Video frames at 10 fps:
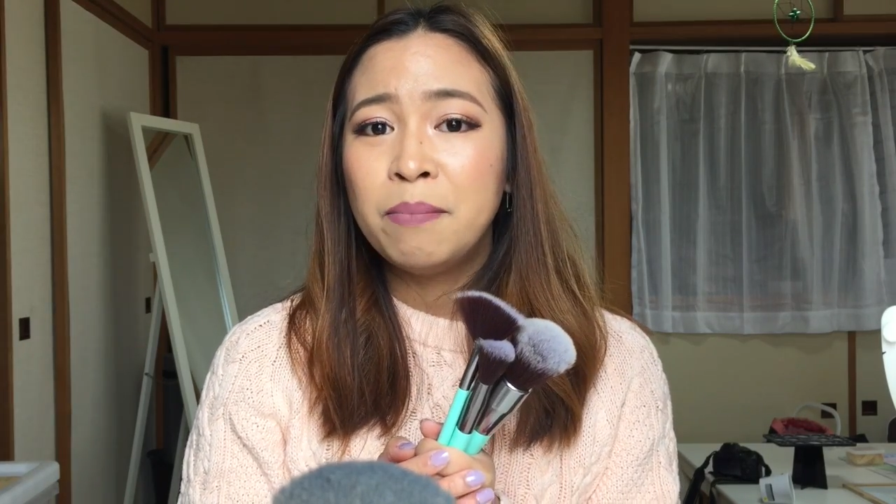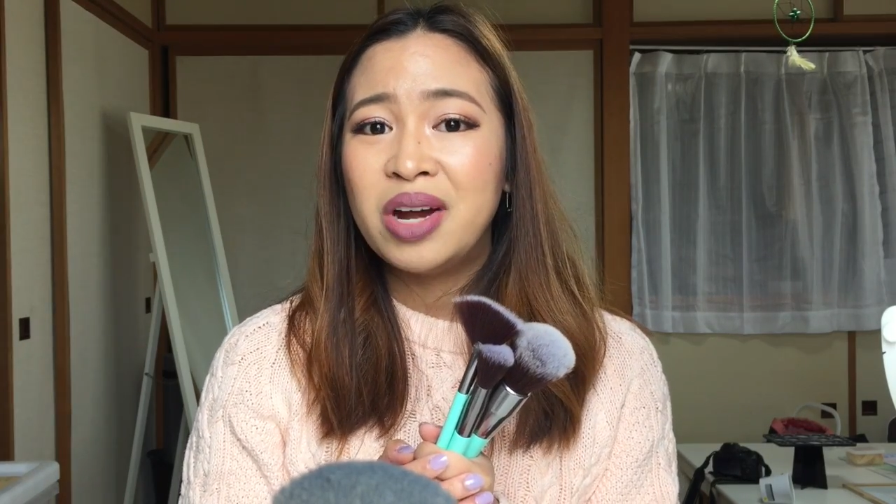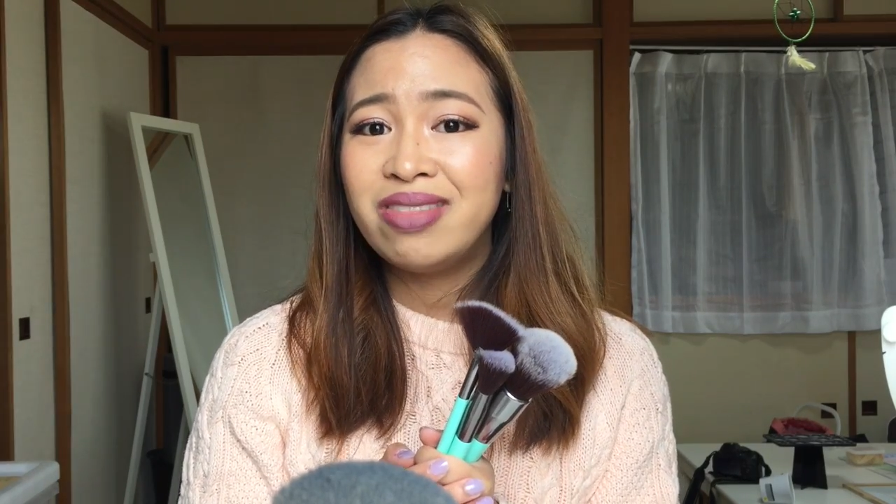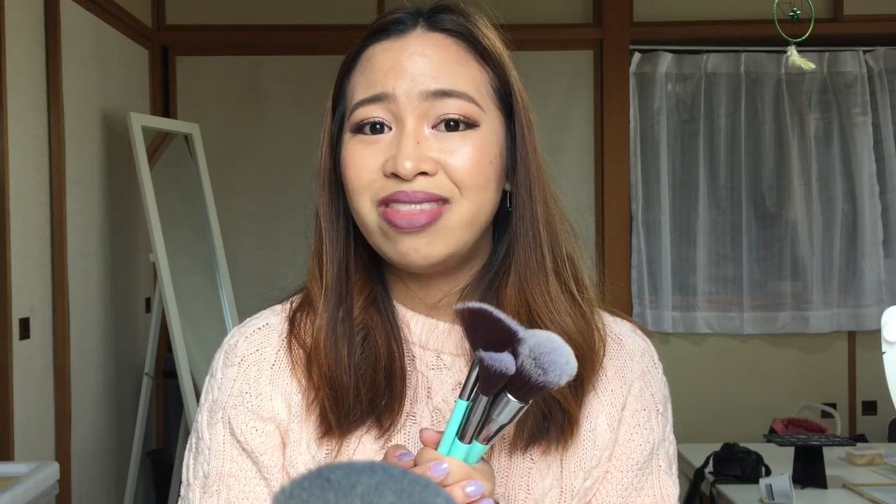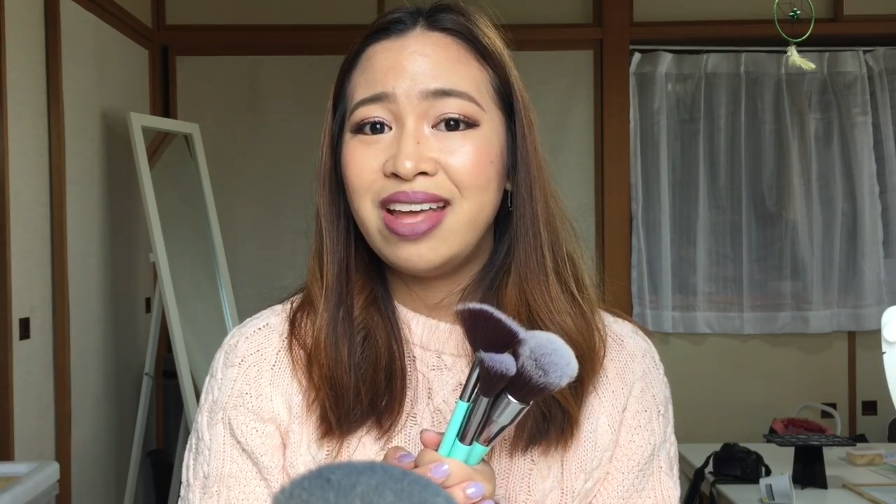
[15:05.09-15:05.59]

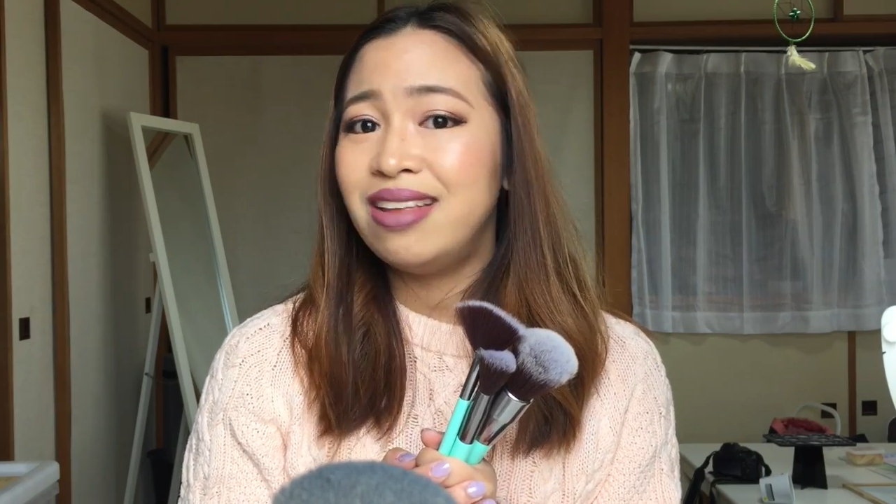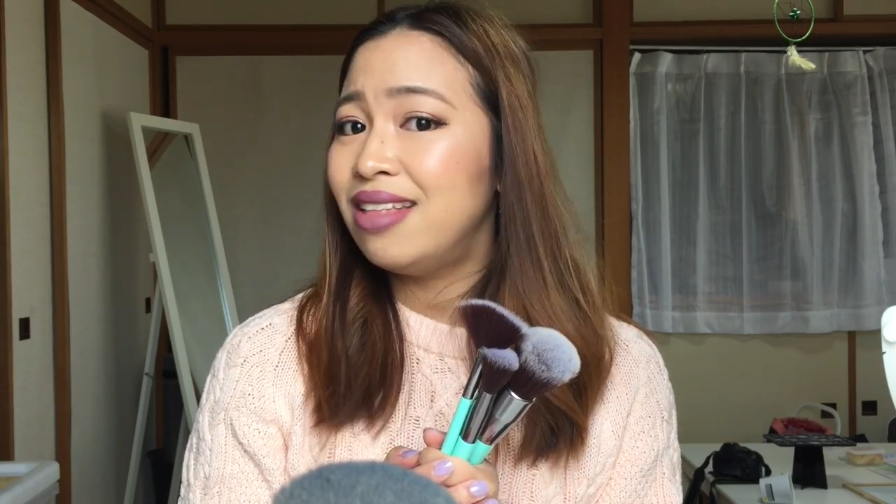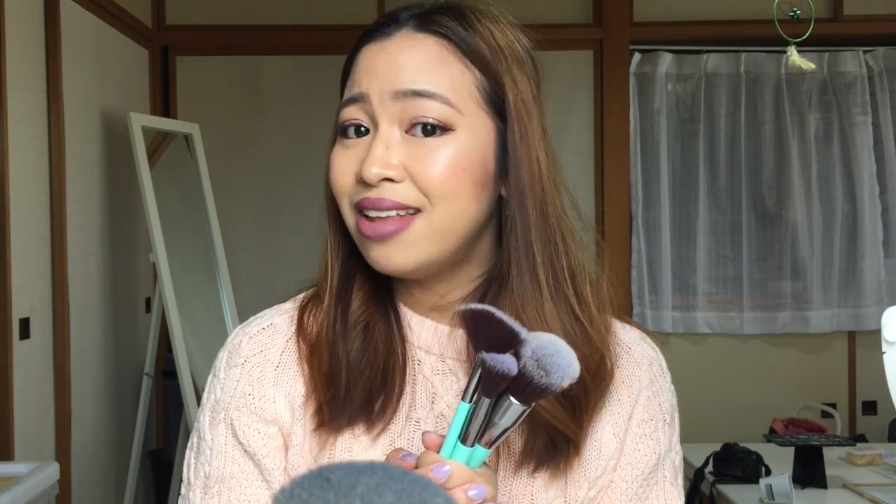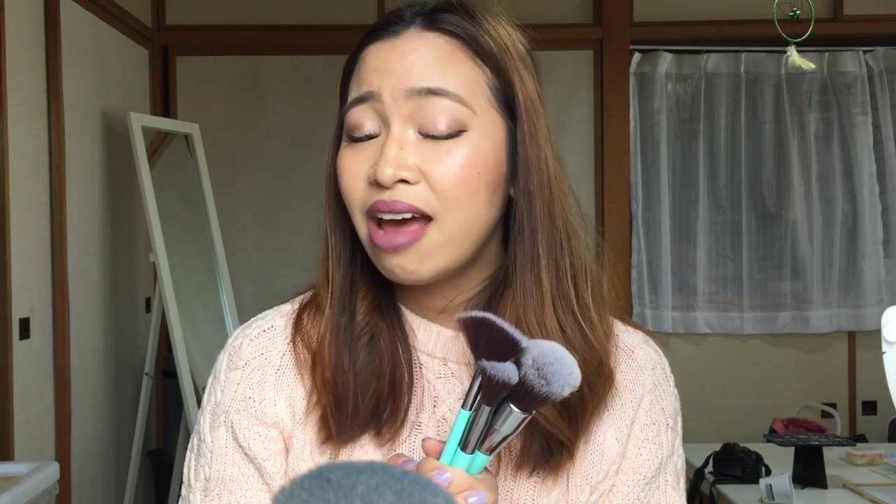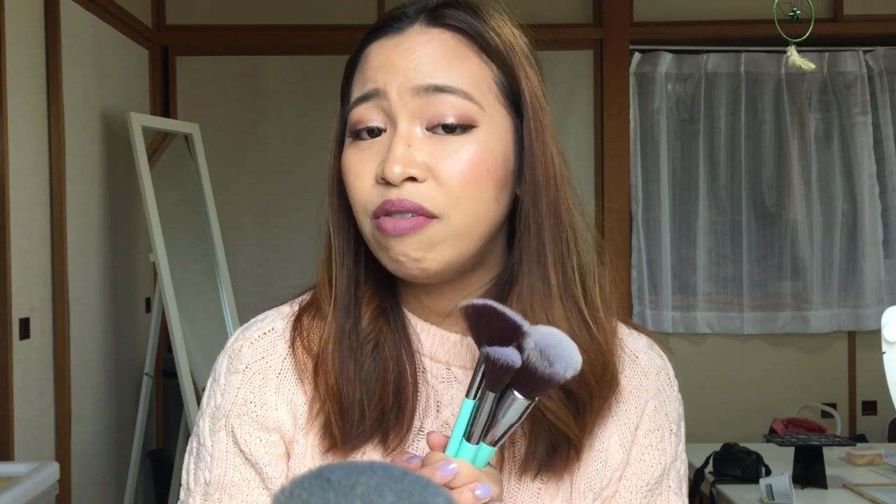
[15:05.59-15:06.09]
but they
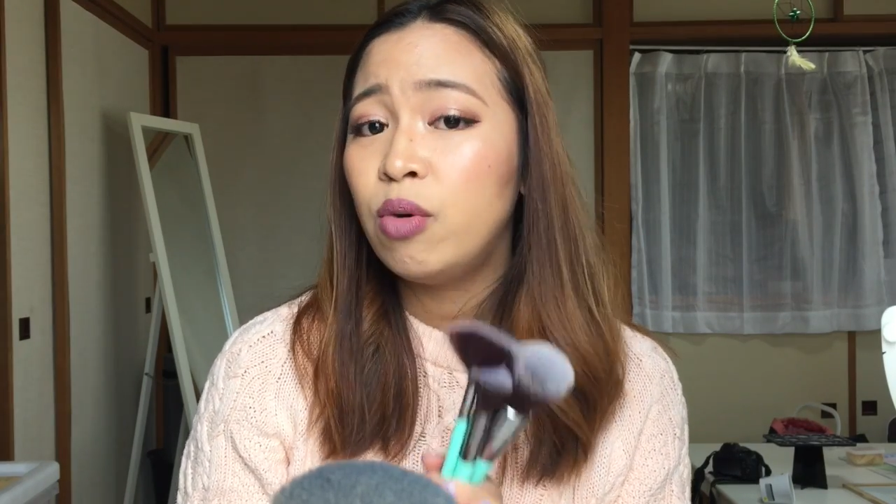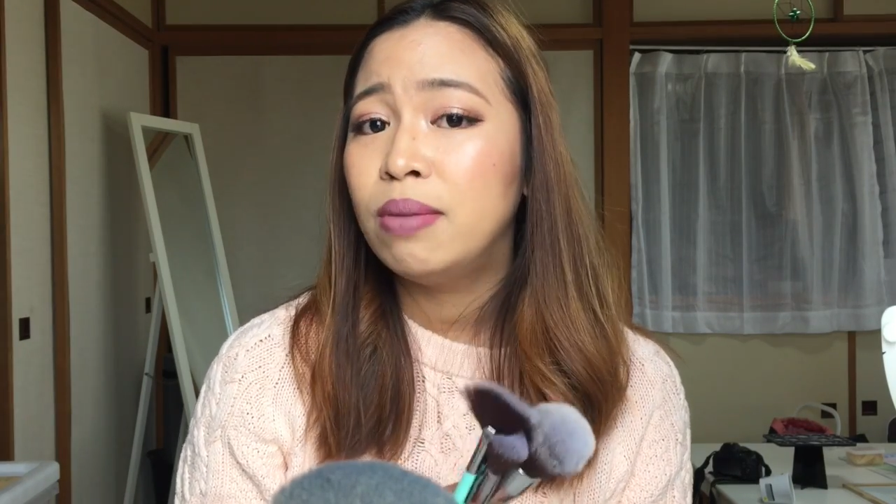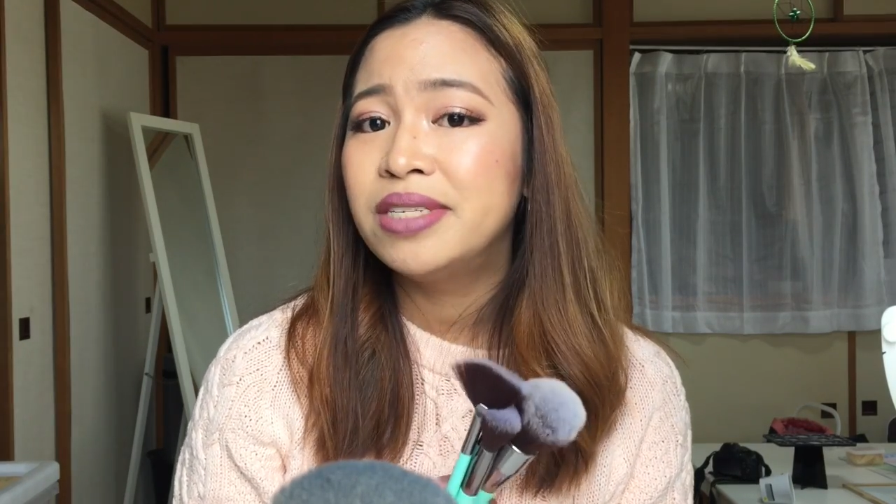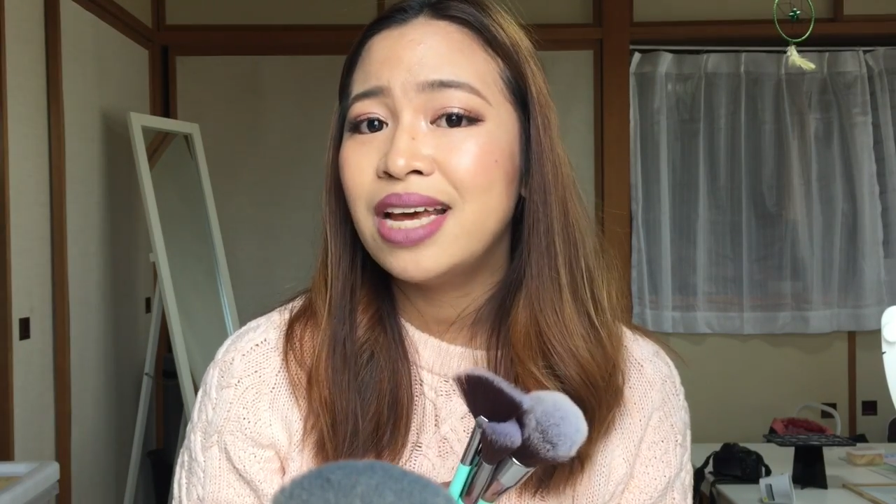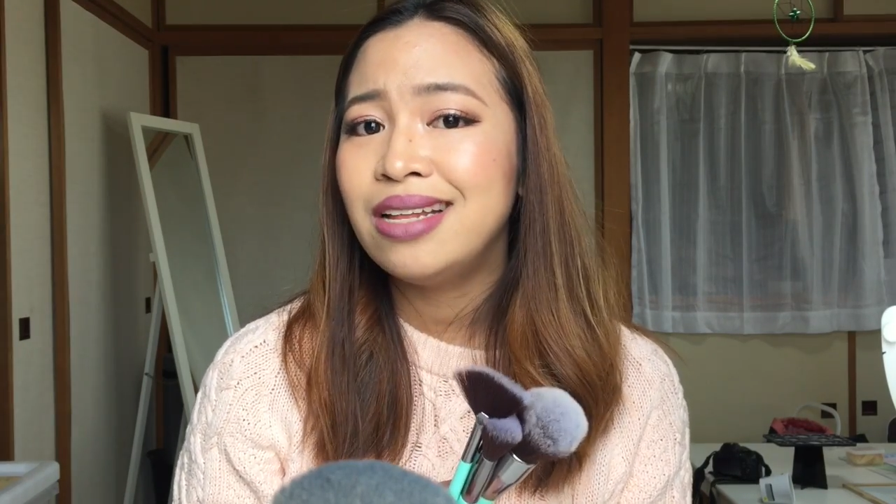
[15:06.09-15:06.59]
didn't have a
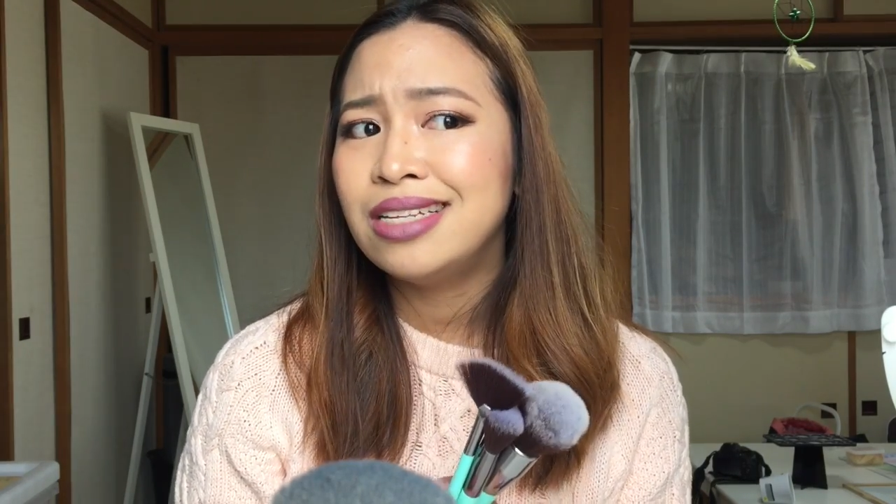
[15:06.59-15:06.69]
website.